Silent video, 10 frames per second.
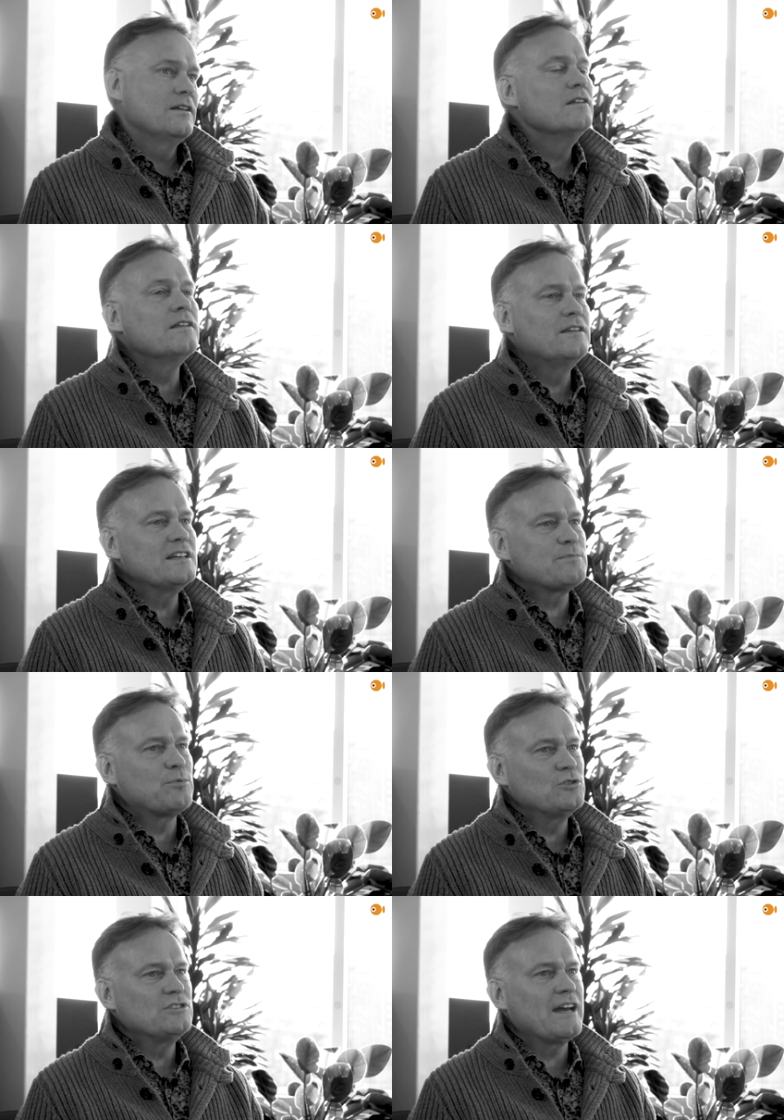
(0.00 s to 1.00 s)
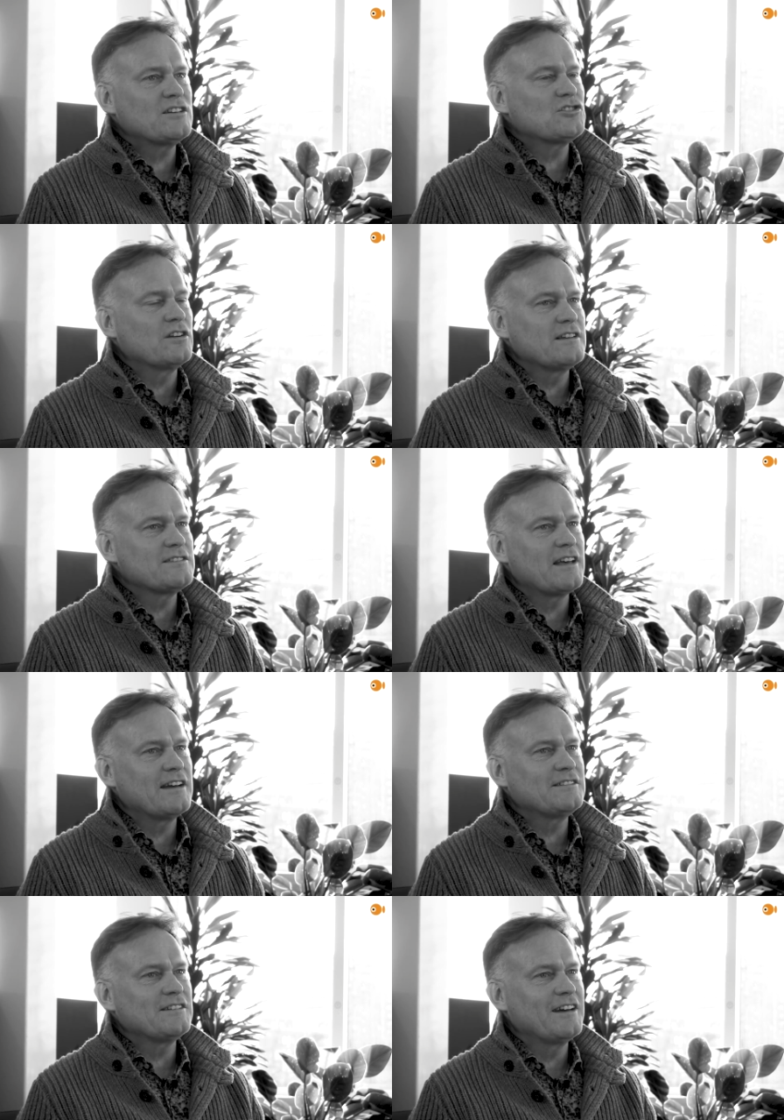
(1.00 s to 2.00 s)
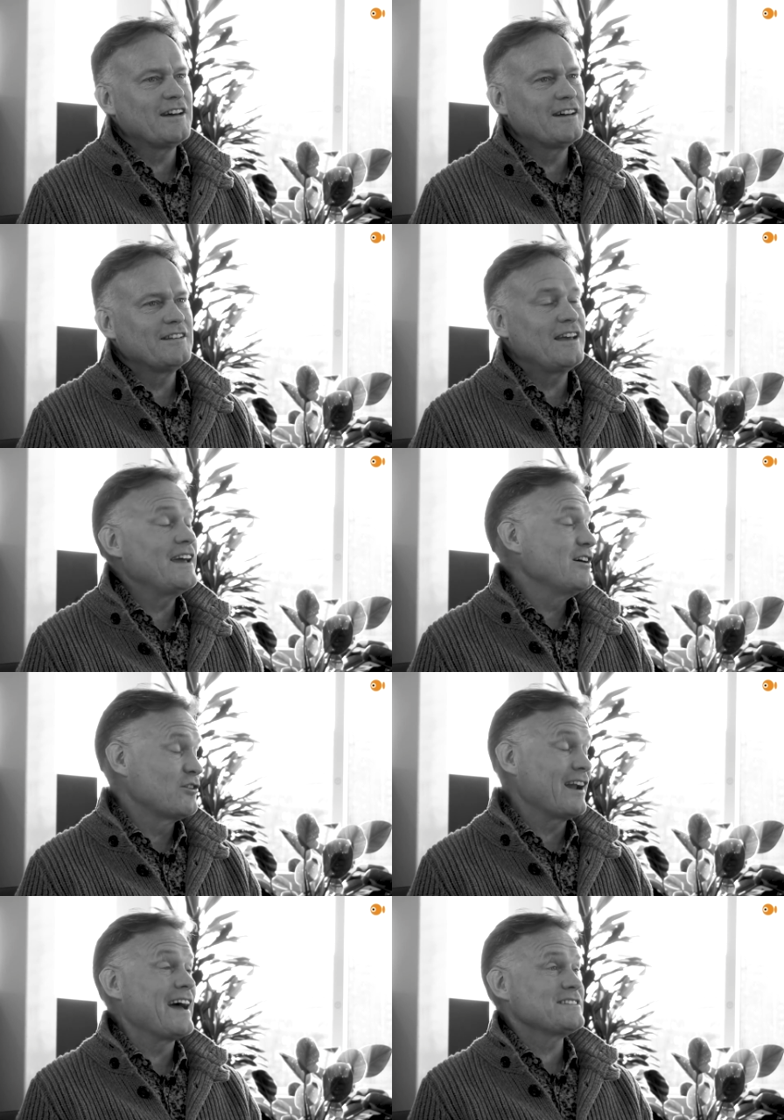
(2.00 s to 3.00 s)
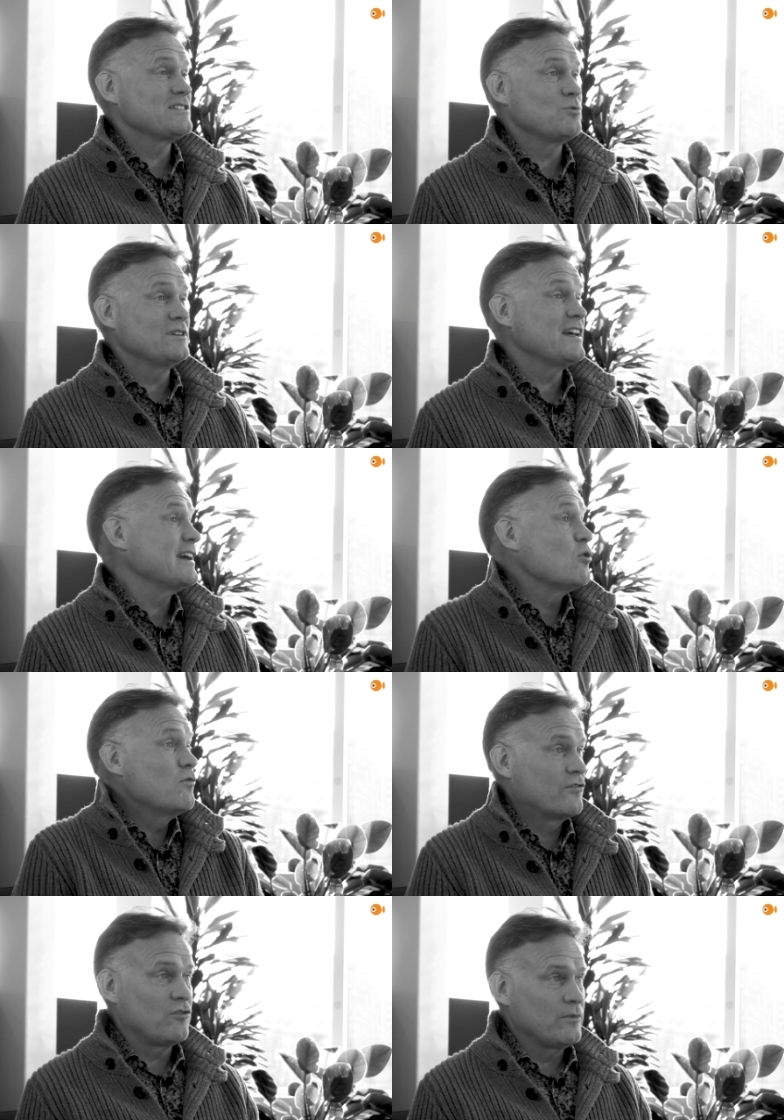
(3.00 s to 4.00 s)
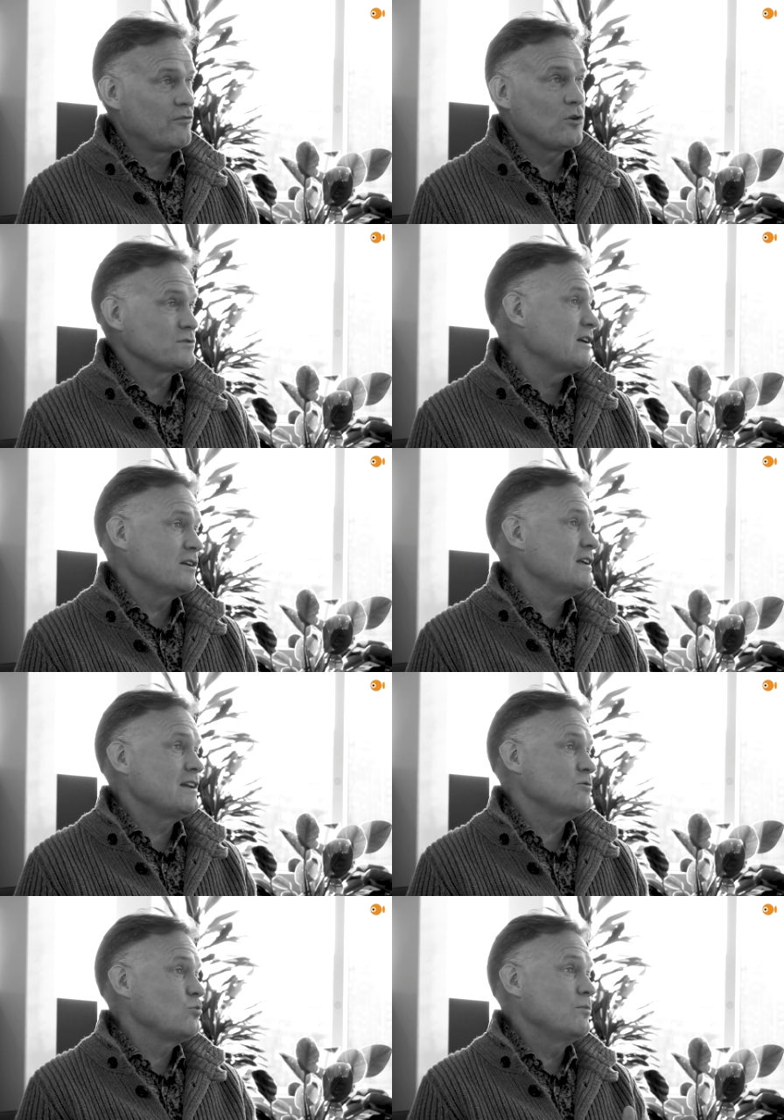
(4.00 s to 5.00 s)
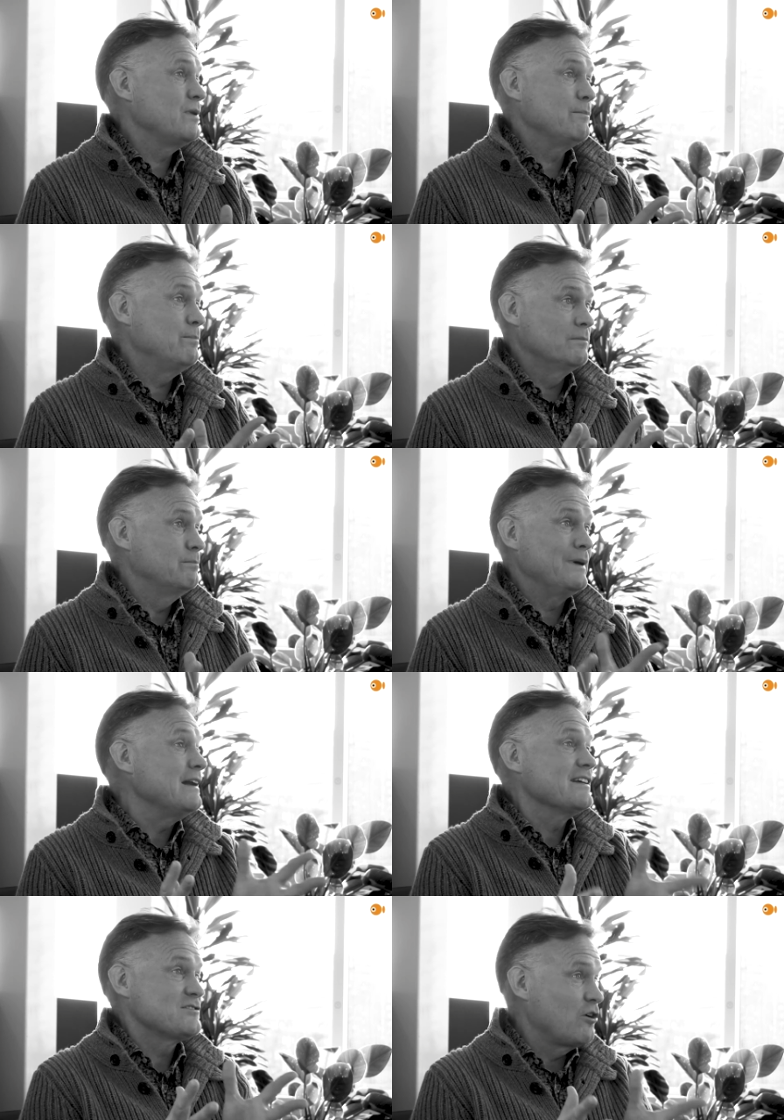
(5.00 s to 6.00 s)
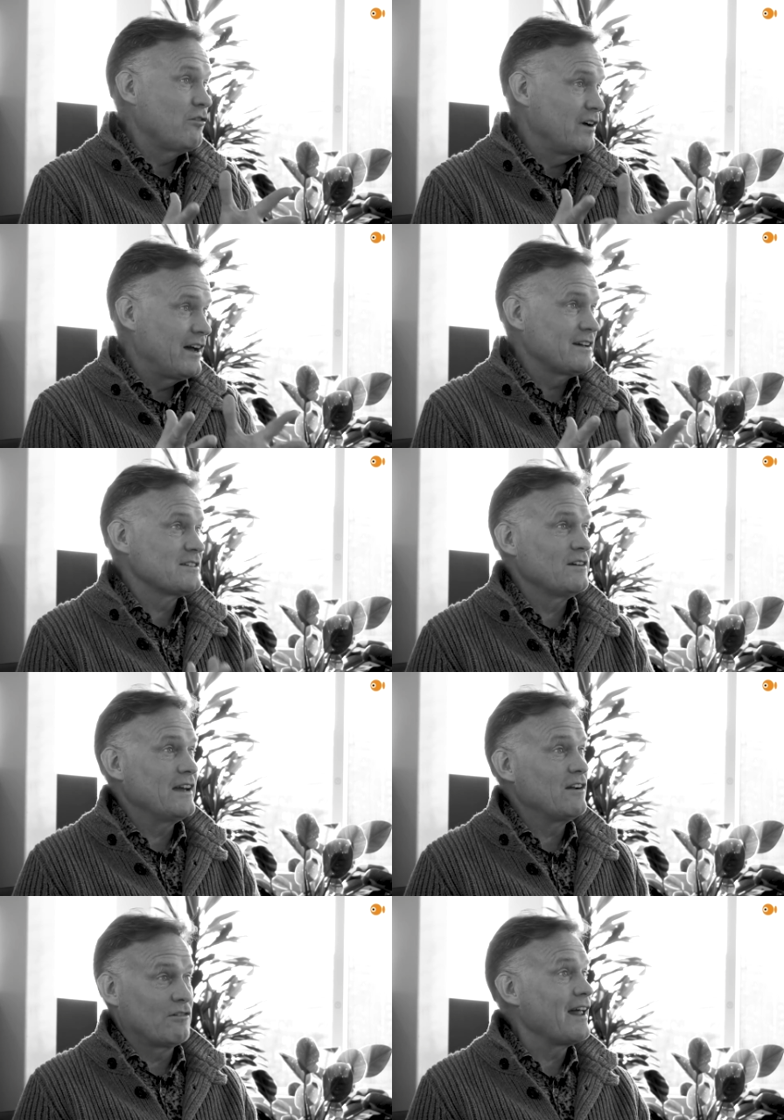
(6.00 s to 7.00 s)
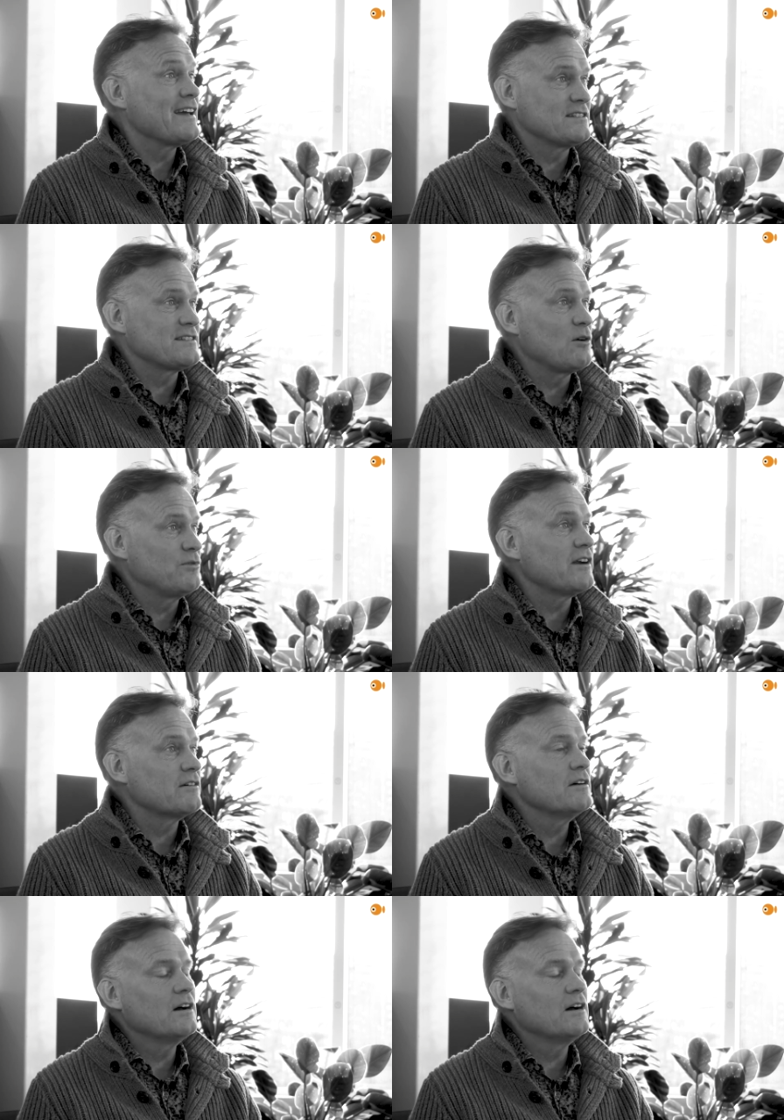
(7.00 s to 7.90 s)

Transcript: this projection is that uh, the AR glasses will take over from the phone. Then, then it will be billions of uh, AR glasses out there.